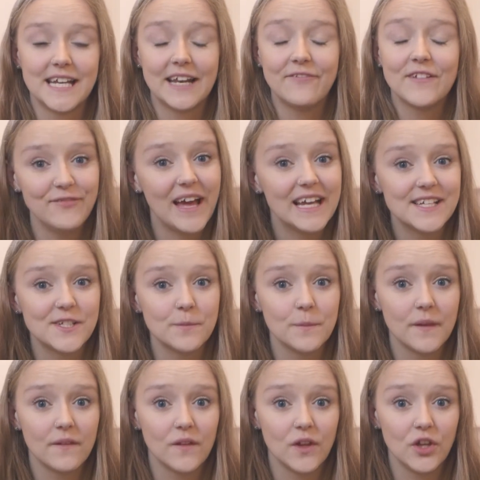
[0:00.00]
And if that is
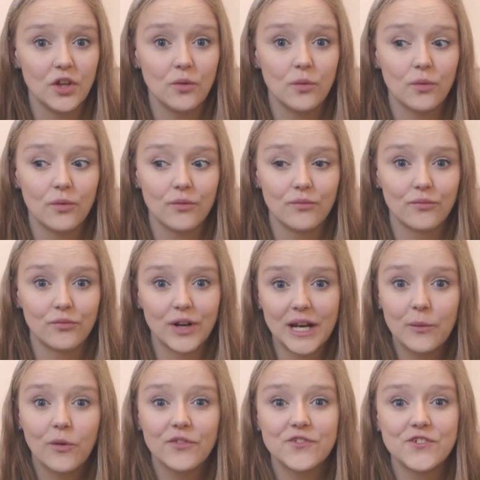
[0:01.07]
something that you
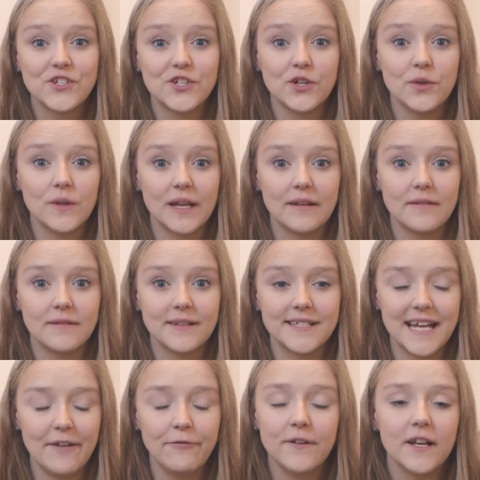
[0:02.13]
really want to do, then
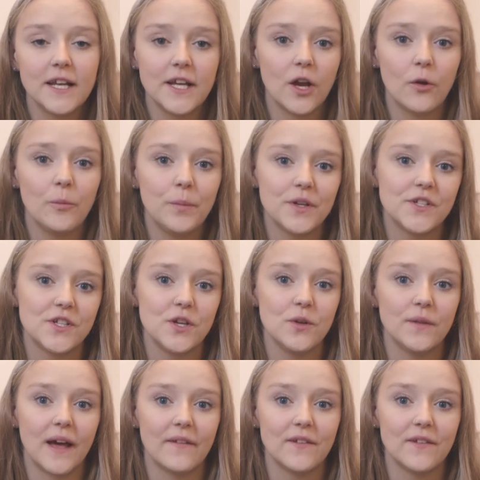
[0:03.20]
definitely go and pursue that.